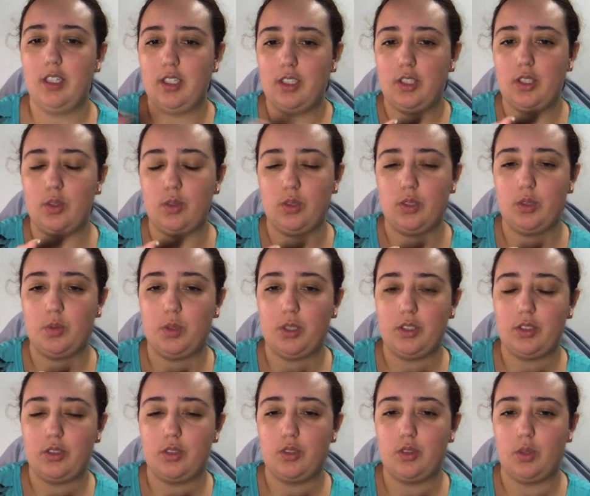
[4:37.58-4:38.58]
those two
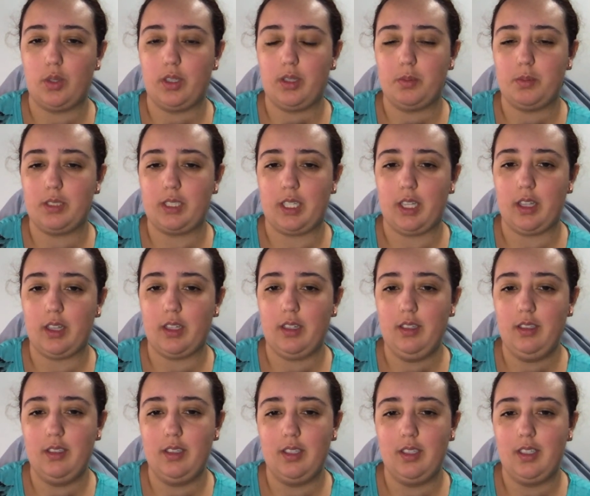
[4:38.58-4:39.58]
words to join them together.
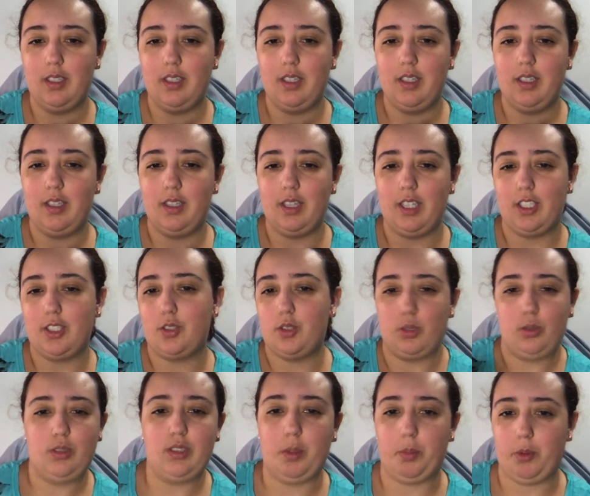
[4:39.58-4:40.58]
They're
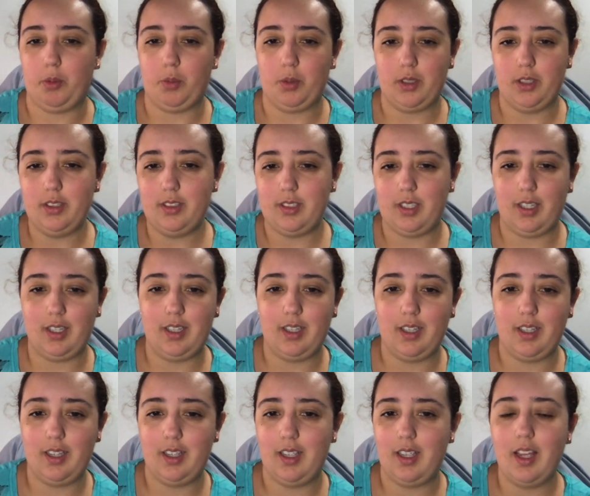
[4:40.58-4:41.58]
two separate words.
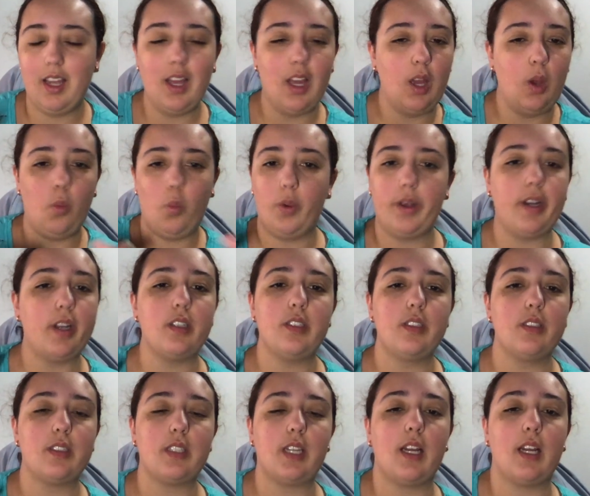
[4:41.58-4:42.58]
We don't
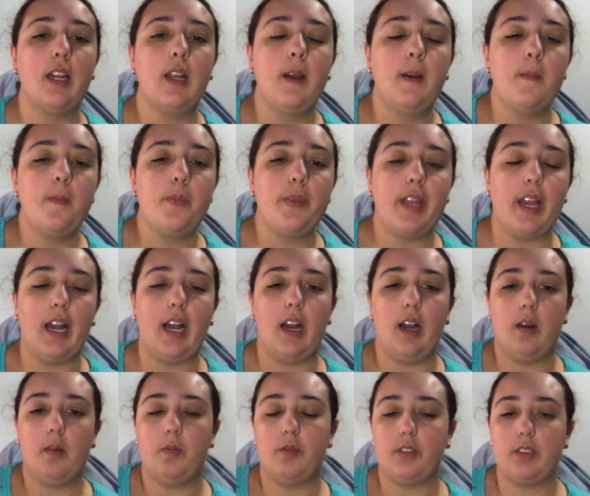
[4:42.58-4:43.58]
use that
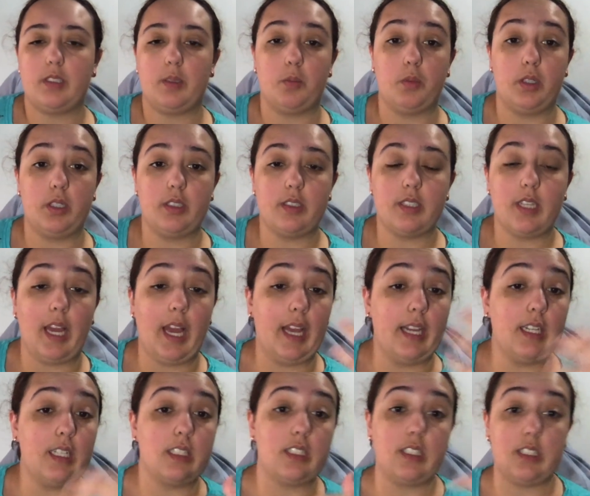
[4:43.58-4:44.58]
for some words, and
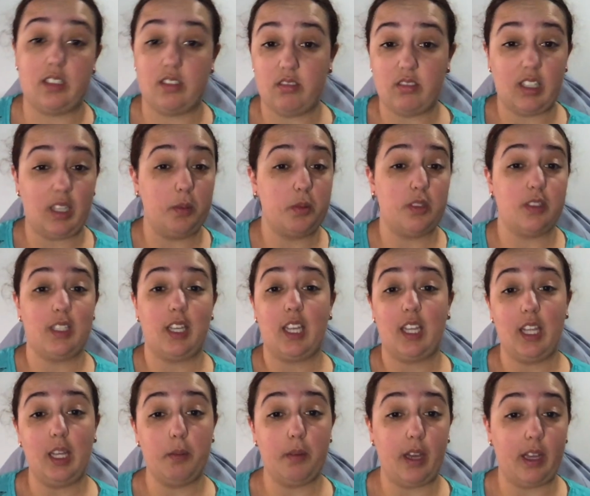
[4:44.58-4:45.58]
it still keeps on saying,
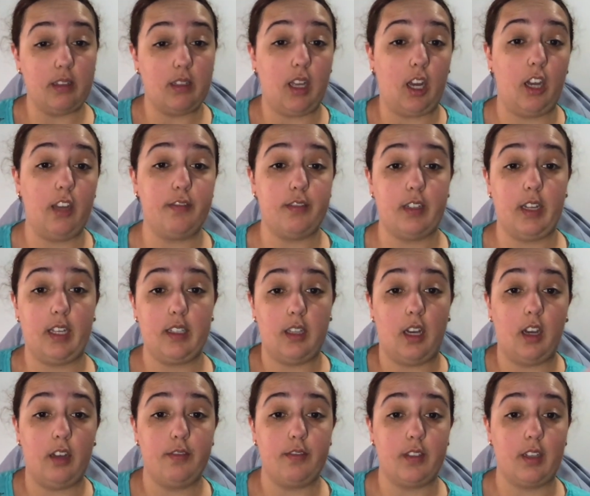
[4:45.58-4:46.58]
yep, add the hyphen, add the
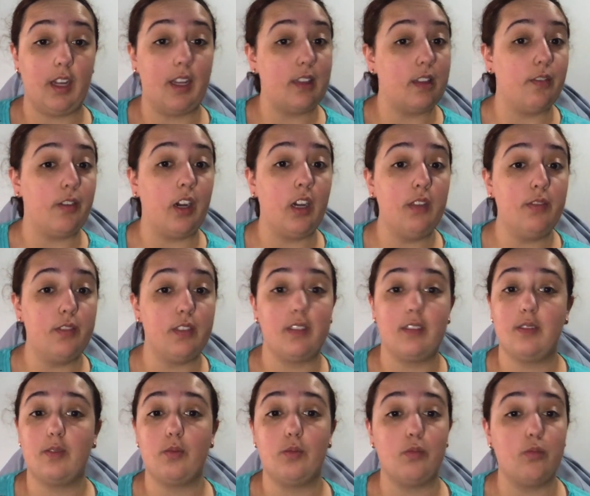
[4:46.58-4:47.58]
hyphen, add the hyphen,
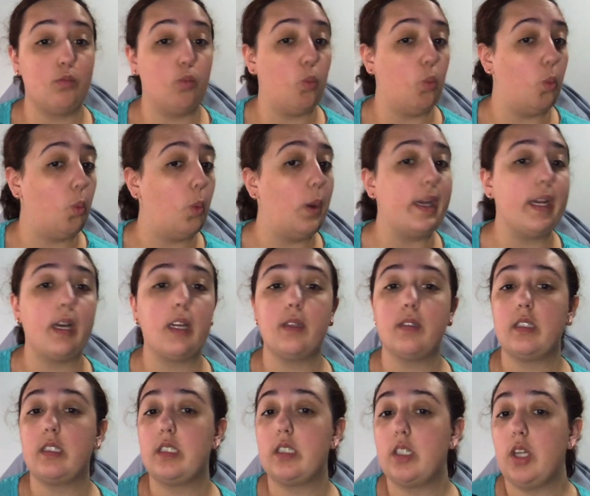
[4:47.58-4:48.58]
when I
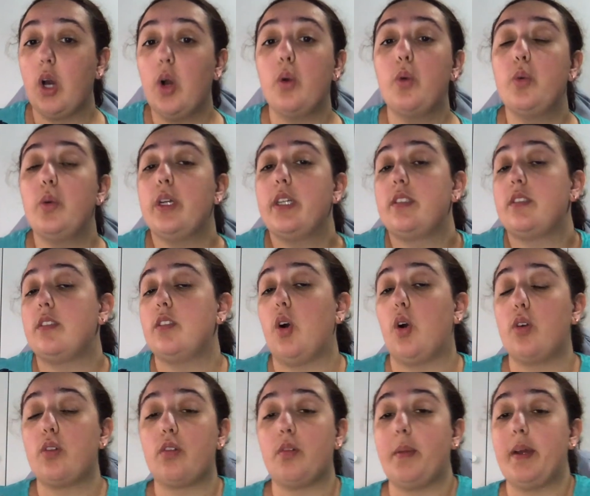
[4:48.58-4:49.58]
know it's
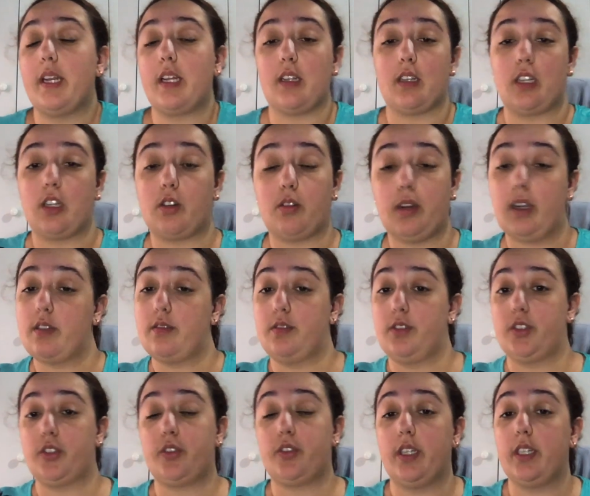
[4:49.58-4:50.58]
not grammatically correct for
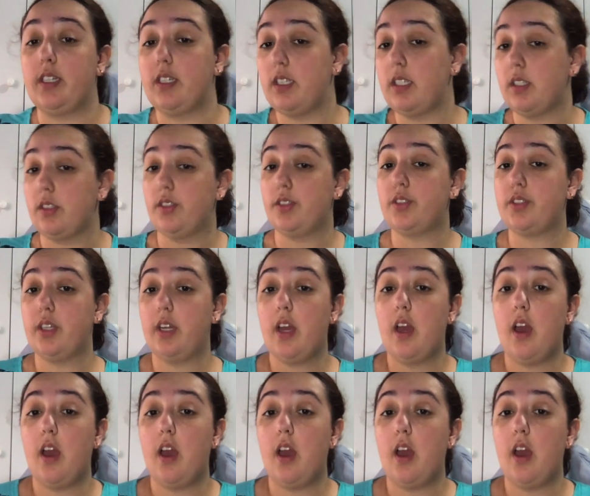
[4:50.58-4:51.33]
Australian English,